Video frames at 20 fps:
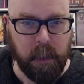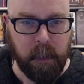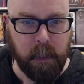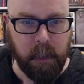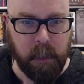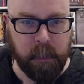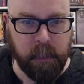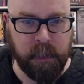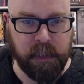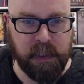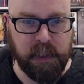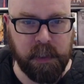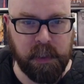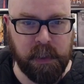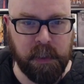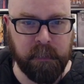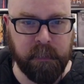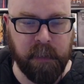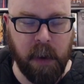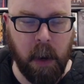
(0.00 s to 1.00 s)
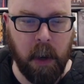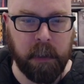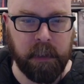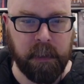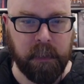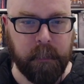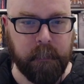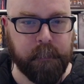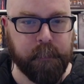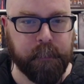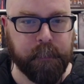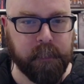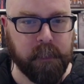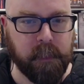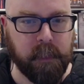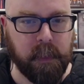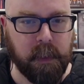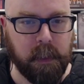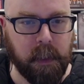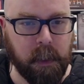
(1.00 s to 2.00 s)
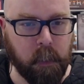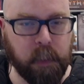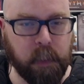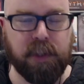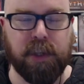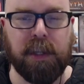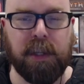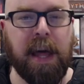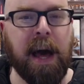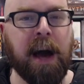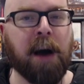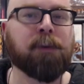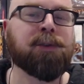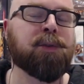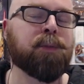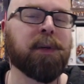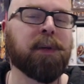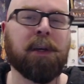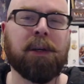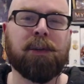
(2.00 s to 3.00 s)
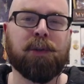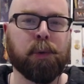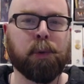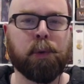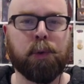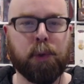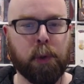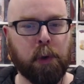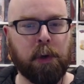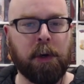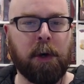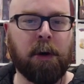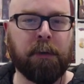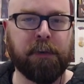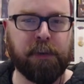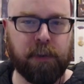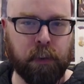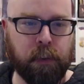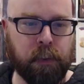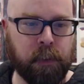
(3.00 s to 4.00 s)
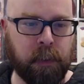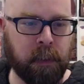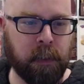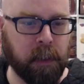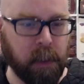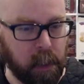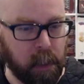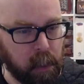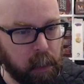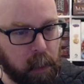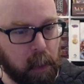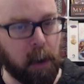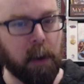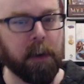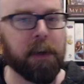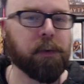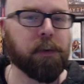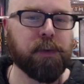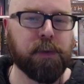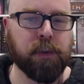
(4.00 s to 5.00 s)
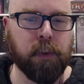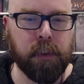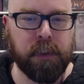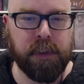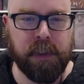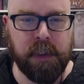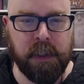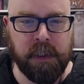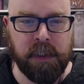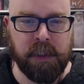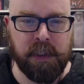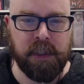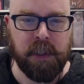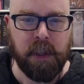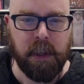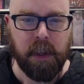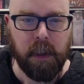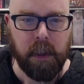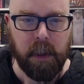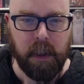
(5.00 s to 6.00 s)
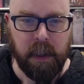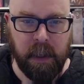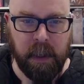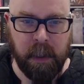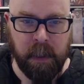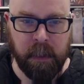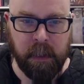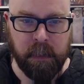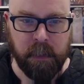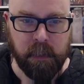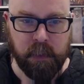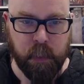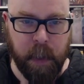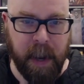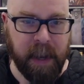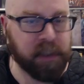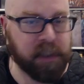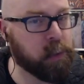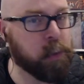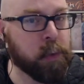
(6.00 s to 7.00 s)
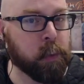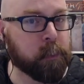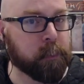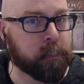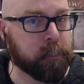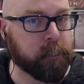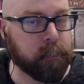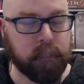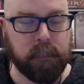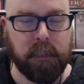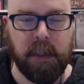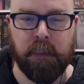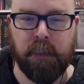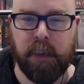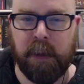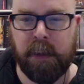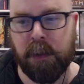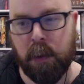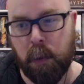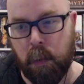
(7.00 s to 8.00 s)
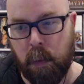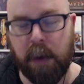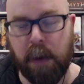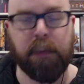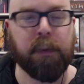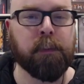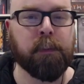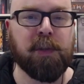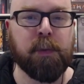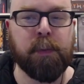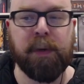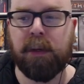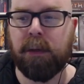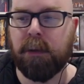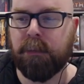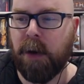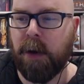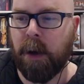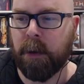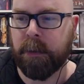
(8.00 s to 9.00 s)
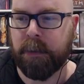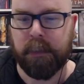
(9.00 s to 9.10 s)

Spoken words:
this is the VOD, which allows me to turn off certain audio sources in track 2 if I don't want them to be in the VOD.